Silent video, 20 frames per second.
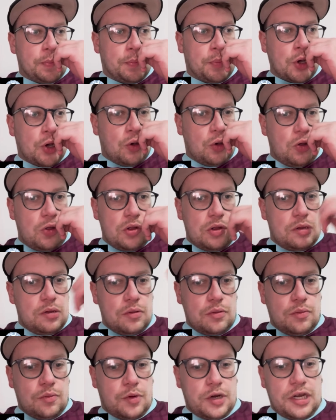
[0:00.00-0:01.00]
But
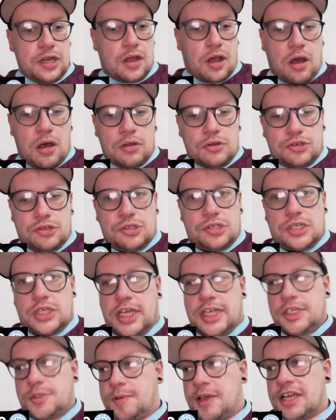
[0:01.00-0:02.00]
we can't just
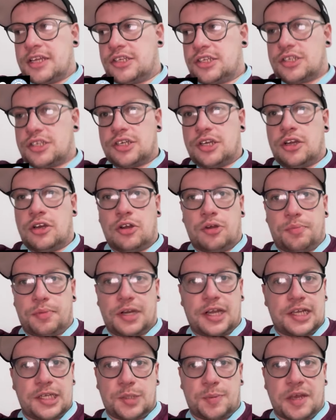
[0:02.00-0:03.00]
expect to turn up
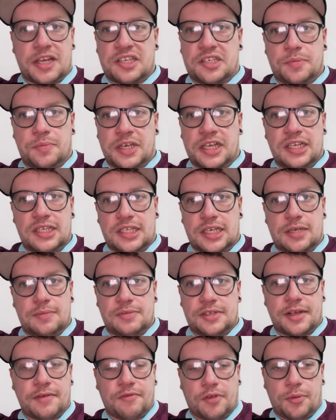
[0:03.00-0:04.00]
and expect to beat
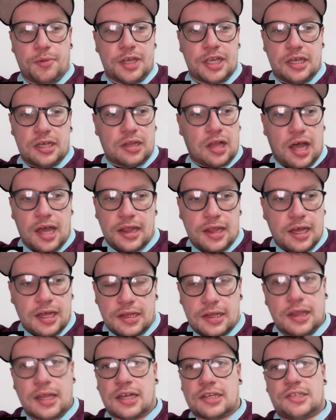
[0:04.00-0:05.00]
teams every week like
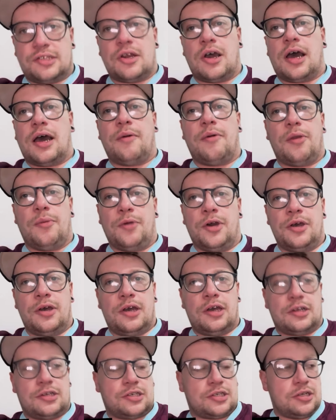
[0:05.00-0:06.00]
that. That's not how it
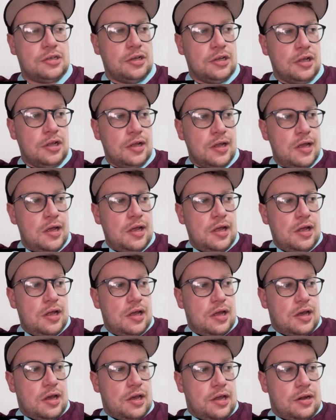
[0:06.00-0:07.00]
works.
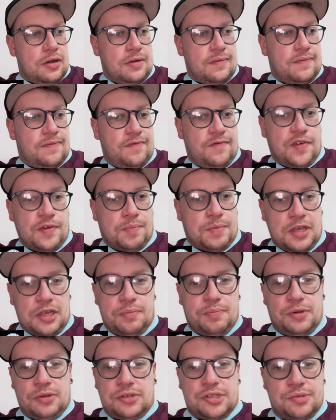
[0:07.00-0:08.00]
And for
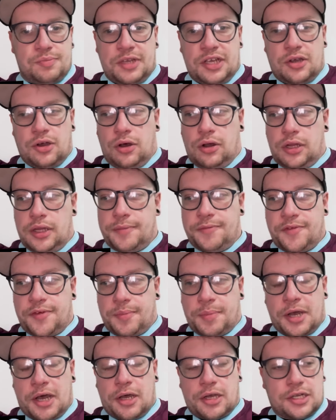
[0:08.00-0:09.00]
people to be calling for
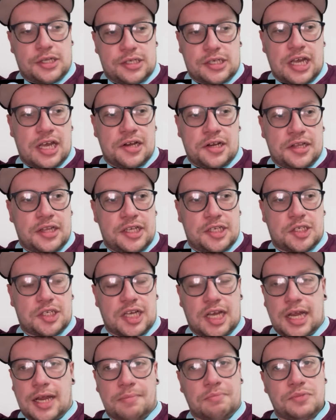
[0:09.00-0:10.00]
Parker's head at this
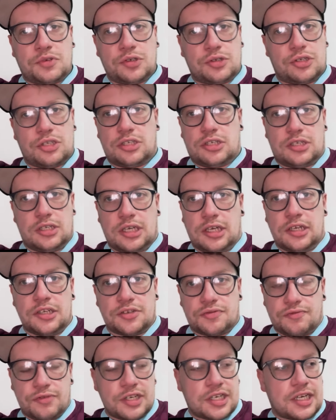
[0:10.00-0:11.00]
time just
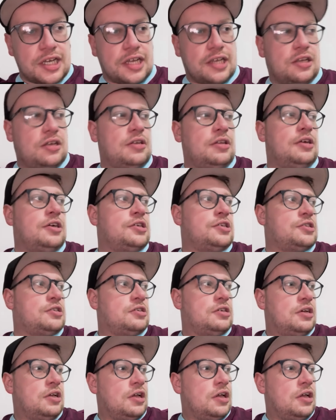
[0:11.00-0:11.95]
is ridiculous.